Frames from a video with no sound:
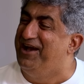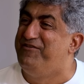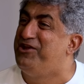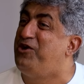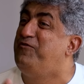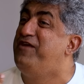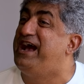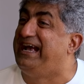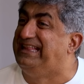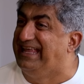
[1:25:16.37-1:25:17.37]
We are not
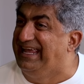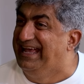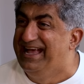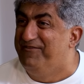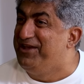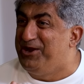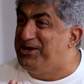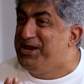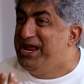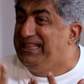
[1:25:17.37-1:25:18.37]
Vyakti. We are
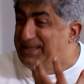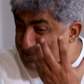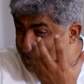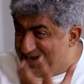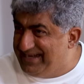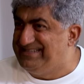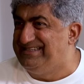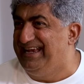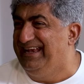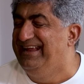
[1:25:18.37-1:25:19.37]
not the person.